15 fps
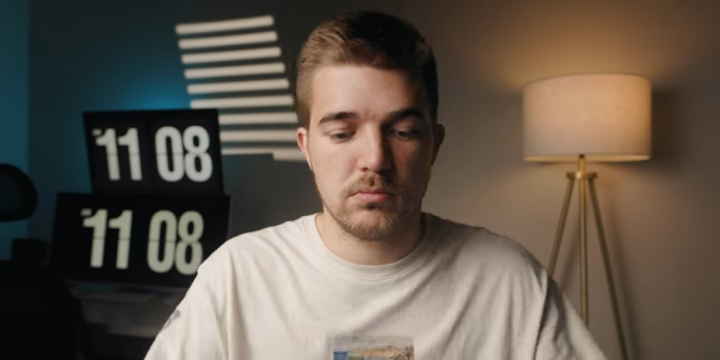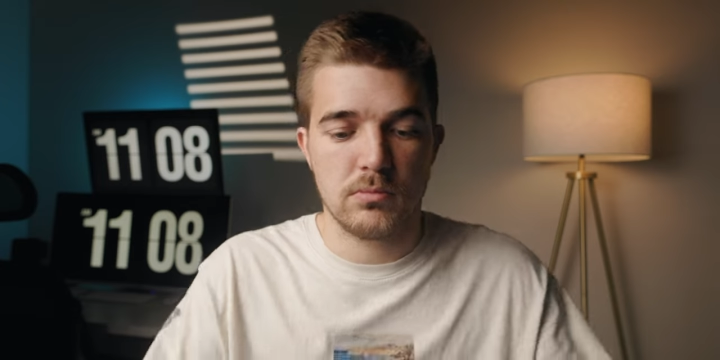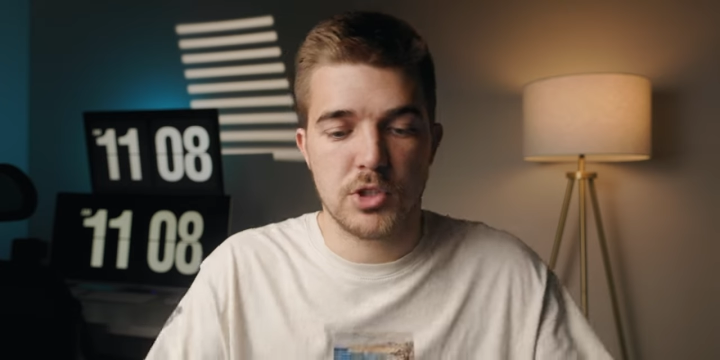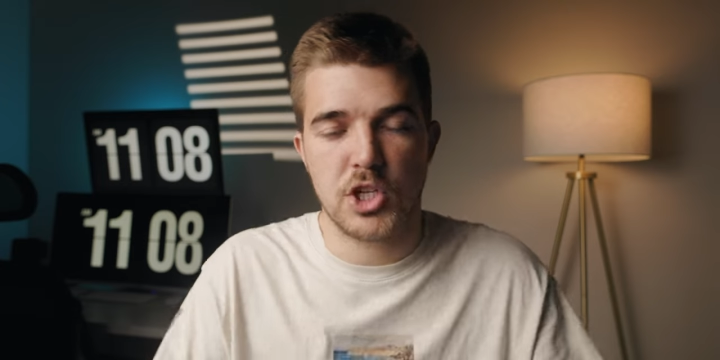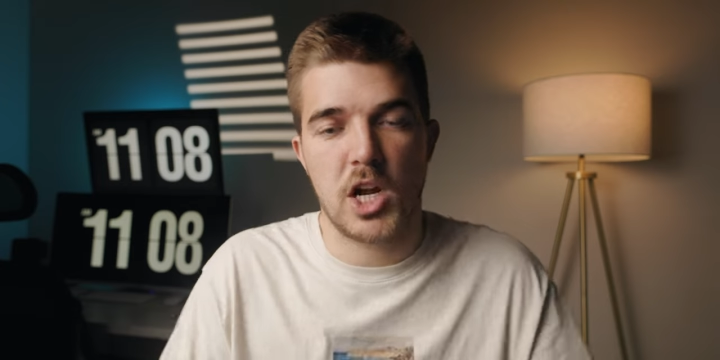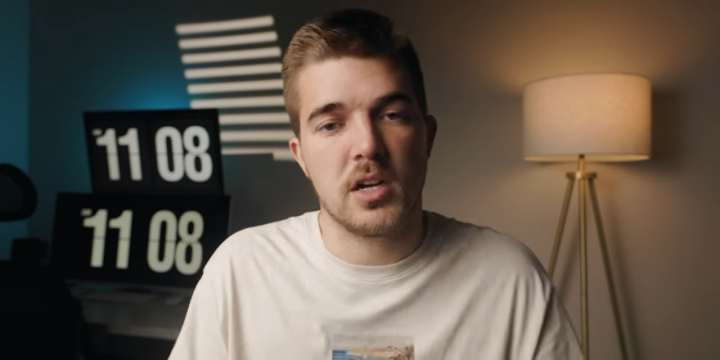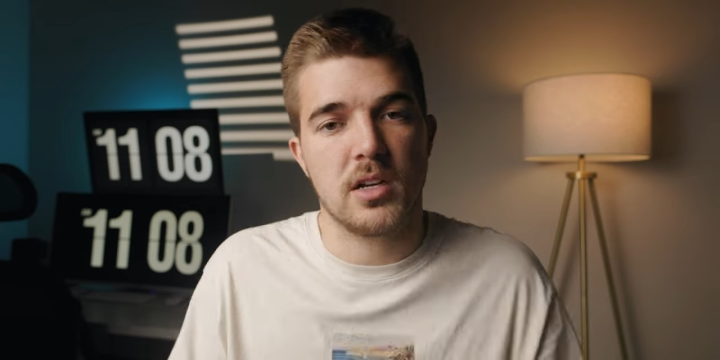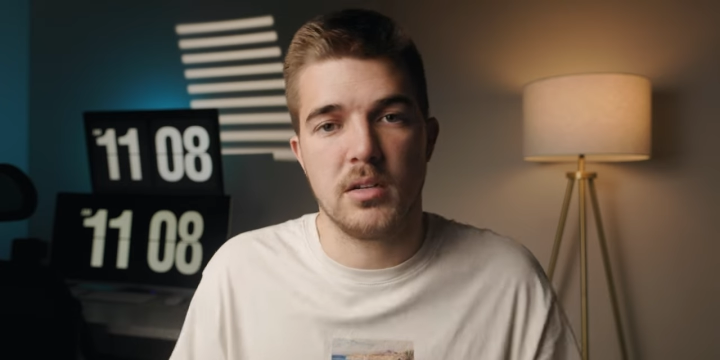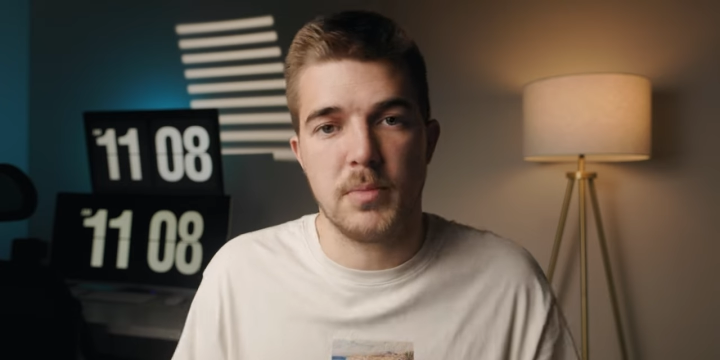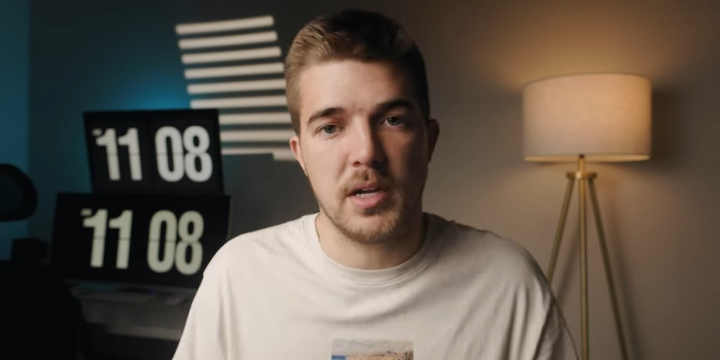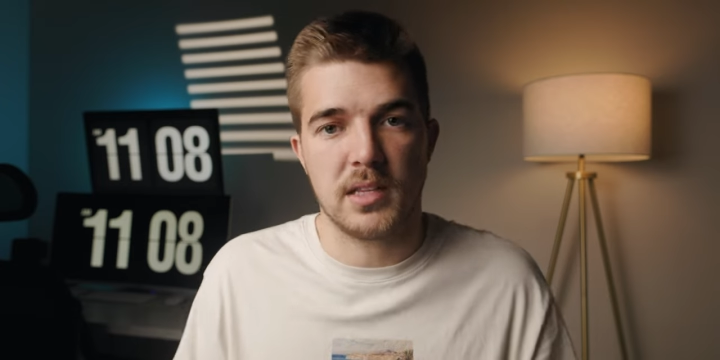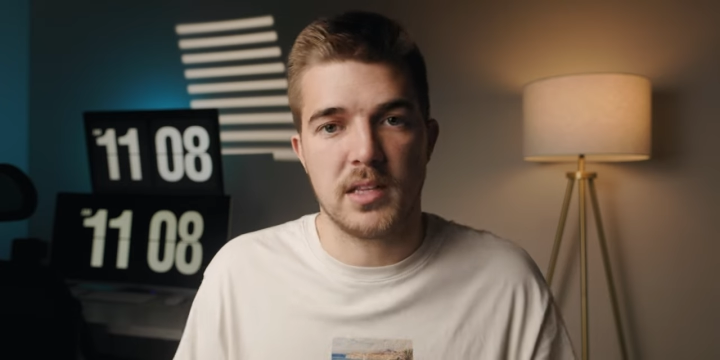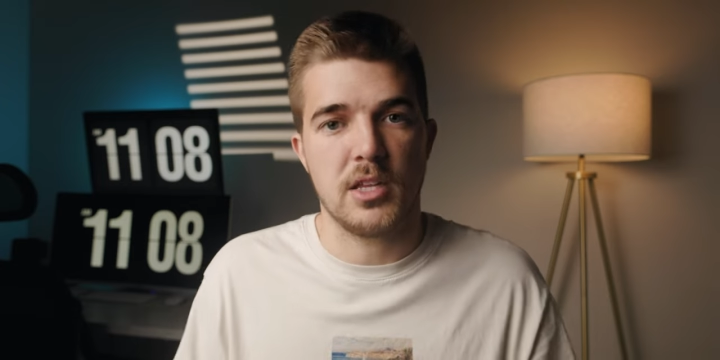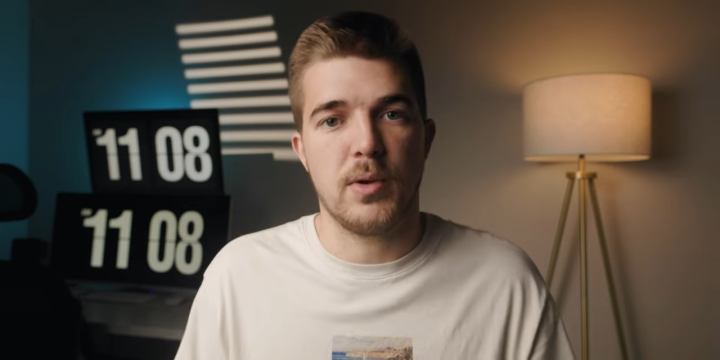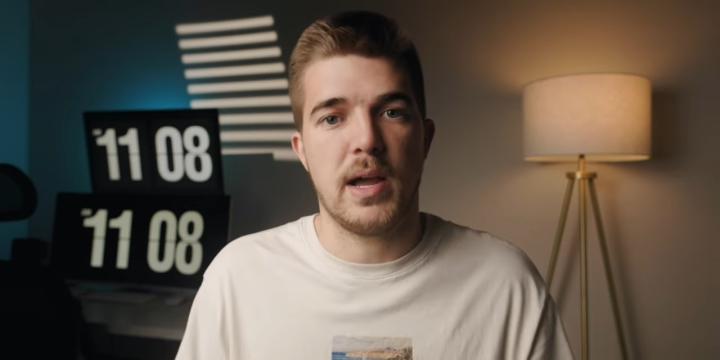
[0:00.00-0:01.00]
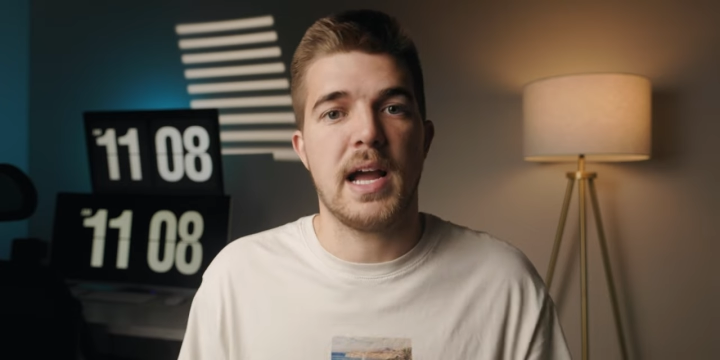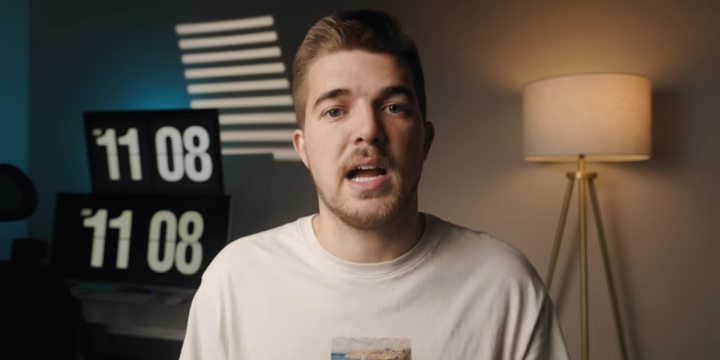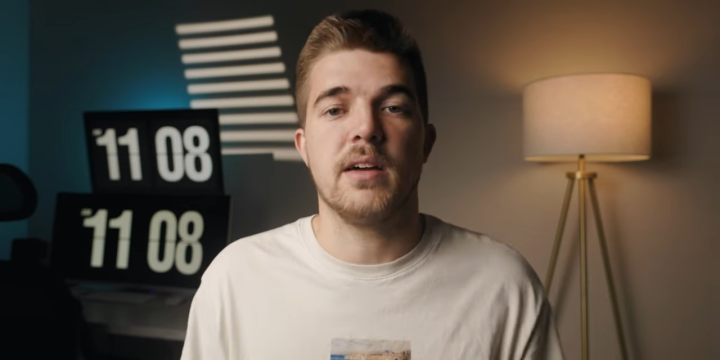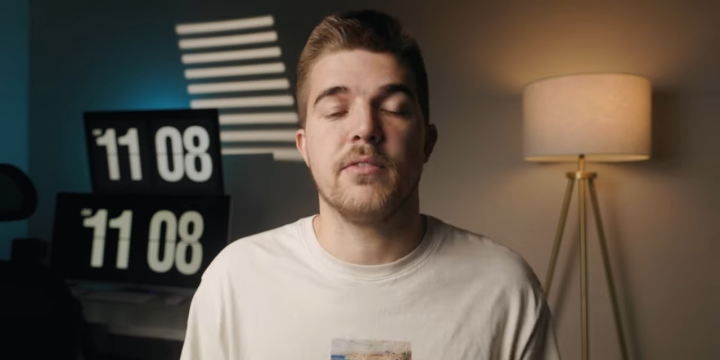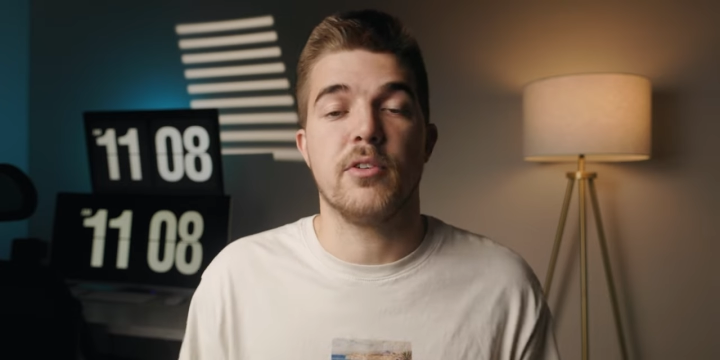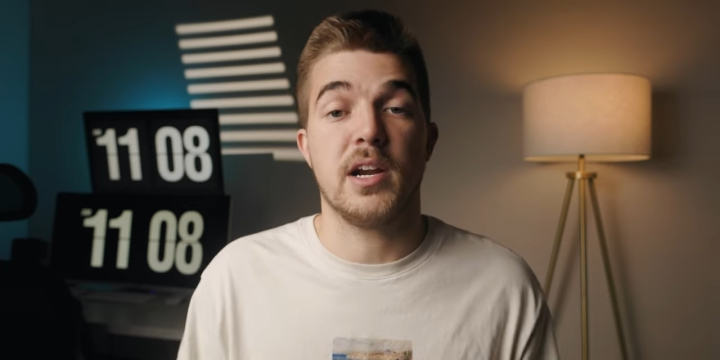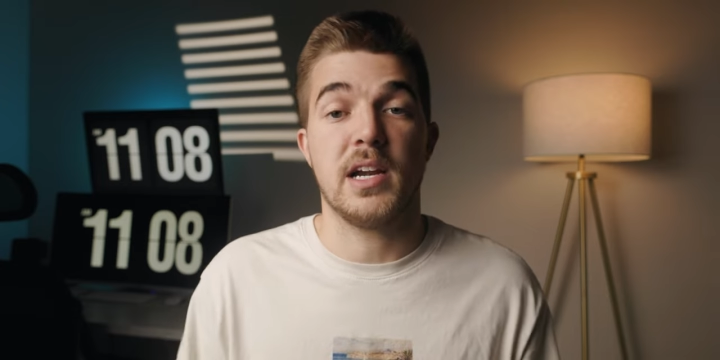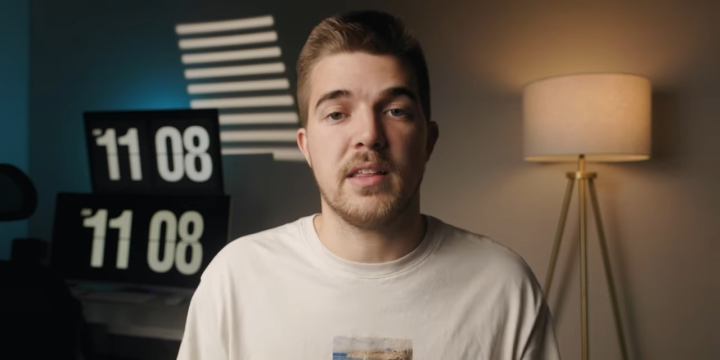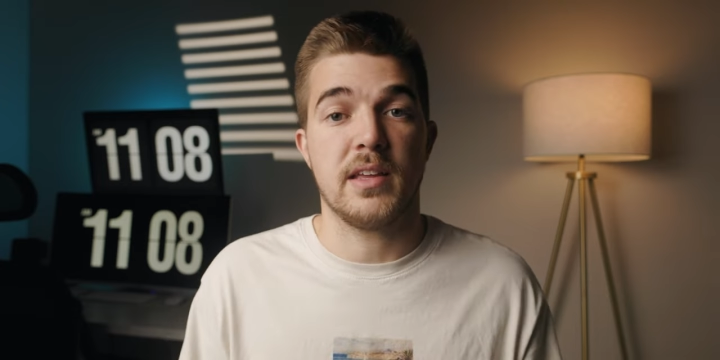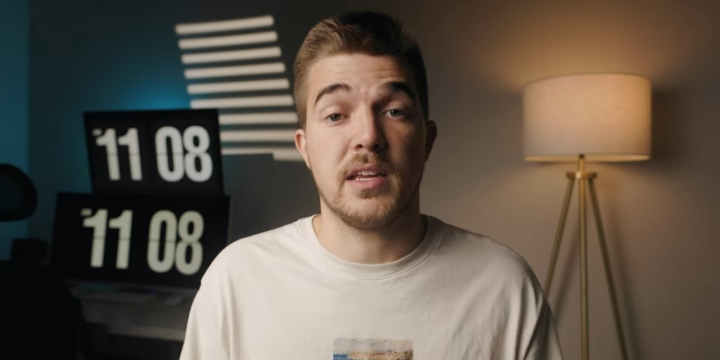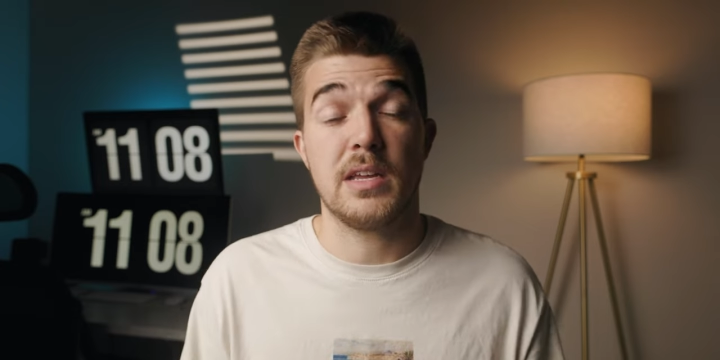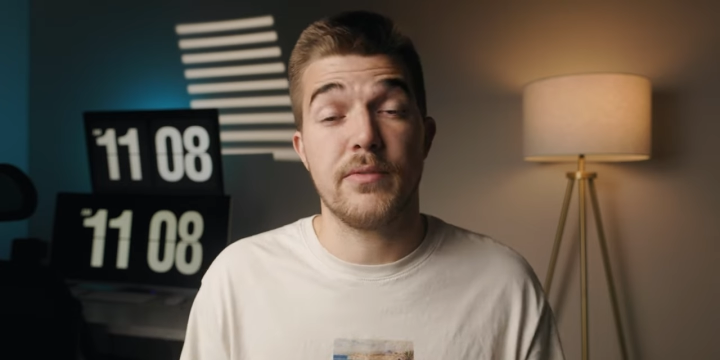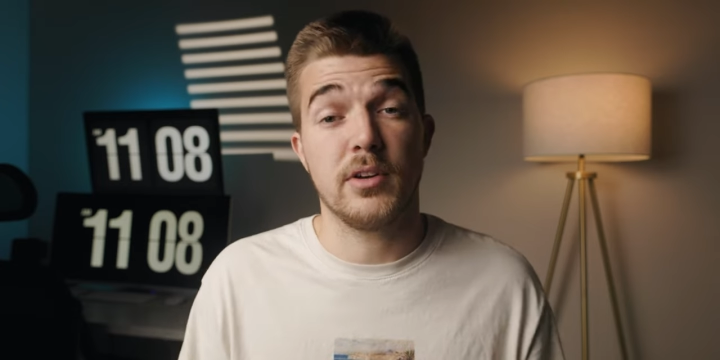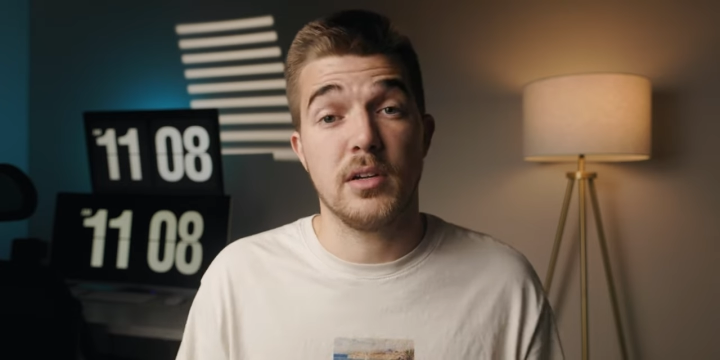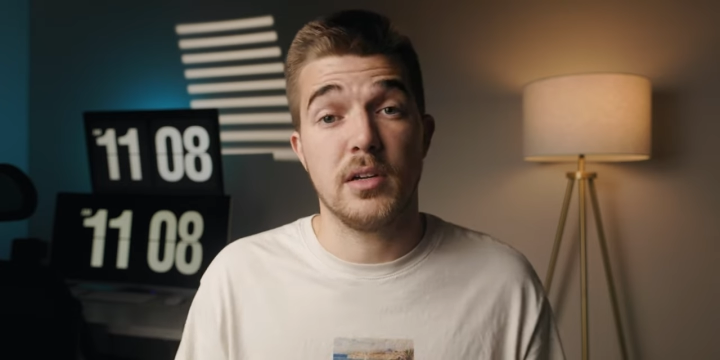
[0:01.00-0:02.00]
shotgun mic that you have or anything.
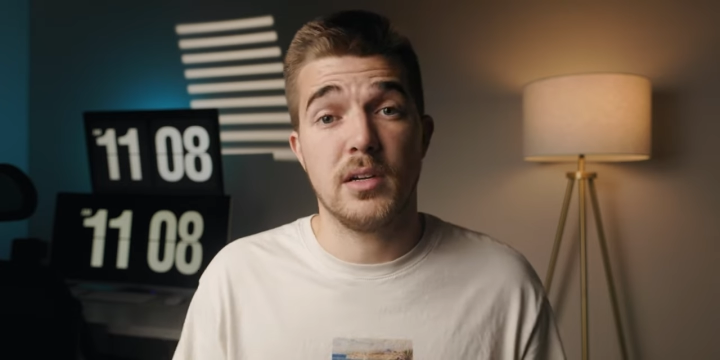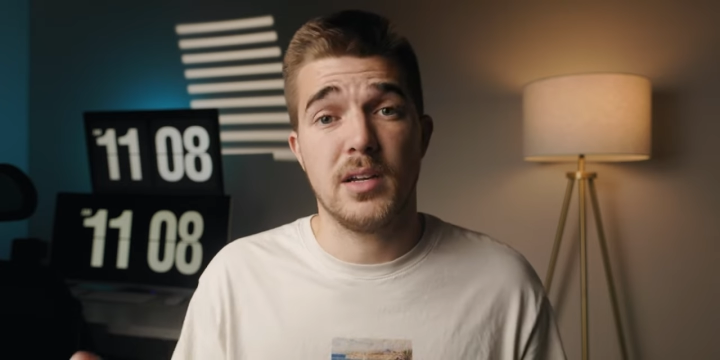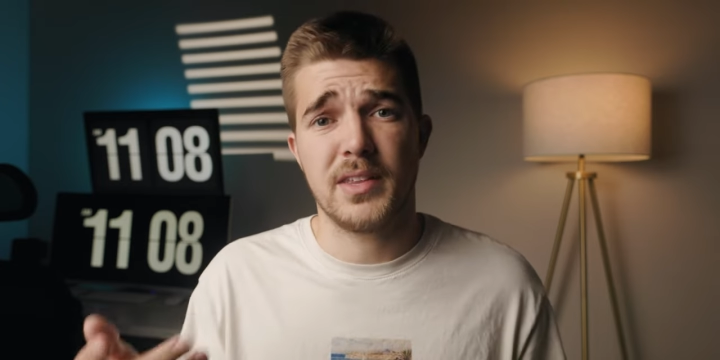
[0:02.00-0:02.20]
Even I